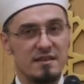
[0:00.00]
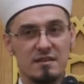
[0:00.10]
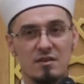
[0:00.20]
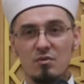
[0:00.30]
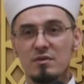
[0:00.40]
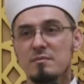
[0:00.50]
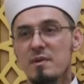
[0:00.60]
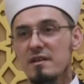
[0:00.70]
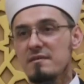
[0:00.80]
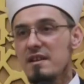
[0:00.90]
in the
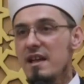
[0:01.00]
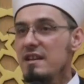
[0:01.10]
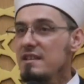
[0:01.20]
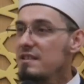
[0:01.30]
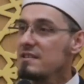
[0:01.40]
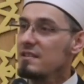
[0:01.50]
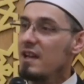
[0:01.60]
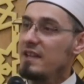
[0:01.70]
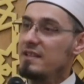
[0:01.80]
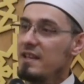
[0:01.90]
khutbah. And it is
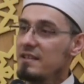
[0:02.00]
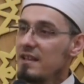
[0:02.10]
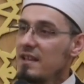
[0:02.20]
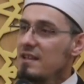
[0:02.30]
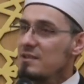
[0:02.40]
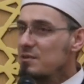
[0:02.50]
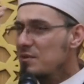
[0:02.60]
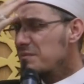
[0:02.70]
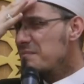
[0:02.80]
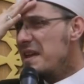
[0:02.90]
like that.
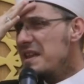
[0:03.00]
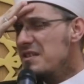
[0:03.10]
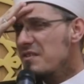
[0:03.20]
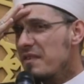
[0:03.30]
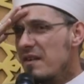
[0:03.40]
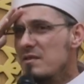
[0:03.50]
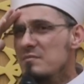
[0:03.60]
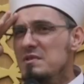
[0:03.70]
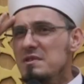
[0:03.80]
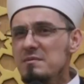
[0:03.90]
So many of our
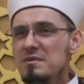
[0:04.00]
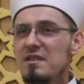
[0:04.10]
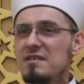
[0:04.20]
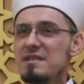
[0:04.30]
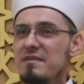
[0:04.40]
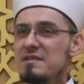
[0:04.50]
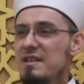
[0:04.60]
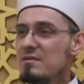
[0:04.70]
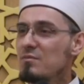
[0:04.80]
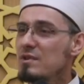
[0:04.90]
Muslim scholars have
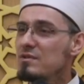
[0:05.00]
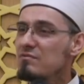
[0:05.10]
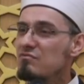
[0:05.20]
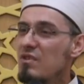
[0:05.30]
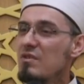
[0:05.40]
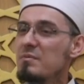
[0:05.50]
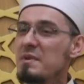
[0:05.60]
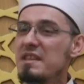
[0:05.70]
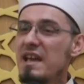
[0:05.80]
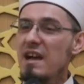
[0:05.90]
said, what's wrong
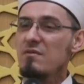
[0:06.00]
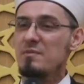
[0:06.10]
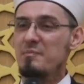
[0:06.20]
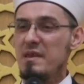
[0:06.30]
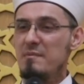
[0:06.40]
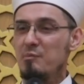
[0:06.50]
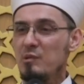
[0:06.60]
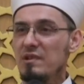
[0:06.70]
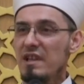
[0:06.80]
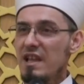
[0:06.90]
with our
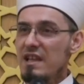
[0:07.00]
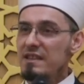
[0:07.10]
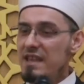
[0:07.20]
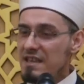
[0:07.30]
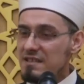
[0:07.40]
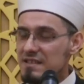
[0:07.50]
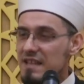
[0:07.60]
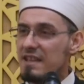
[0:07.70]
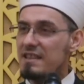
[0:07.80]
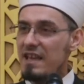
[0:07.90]
people? They
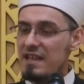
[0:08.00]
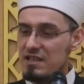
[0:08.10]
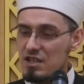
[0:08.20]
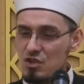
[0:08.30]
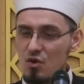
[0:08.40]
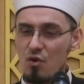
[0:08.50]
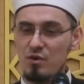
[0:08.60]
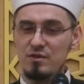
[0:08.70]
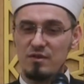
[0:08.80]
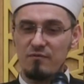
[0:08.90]
stand at the
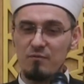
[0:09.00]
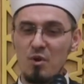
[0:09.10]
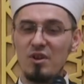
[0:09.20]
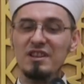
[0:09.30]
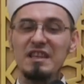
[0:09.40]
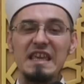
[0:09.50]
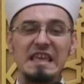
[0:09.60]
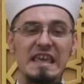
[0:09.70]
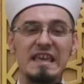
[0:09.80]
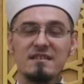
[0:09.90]
doors of worldly
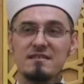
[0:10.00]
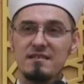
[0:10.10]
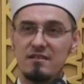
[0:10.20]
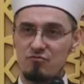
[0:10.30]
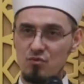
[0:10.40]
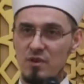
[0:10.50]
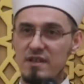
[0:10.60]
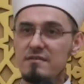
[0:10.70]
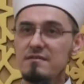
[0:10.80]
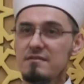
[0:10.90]
kings and
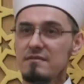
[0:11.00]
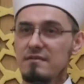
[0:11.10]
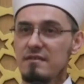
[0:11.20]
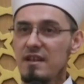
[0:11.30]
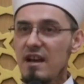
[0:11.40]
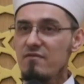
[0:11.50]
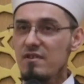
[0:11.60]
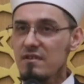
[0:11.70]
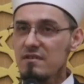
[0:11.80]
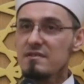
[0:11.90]
rulers,
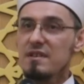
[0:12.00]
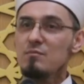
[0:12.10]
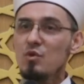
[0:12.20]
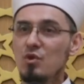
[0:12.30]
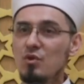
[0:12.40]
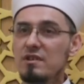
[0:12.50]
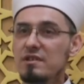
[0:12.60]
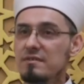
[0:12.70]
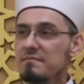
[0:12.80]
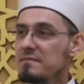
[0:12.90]
governors and muluk,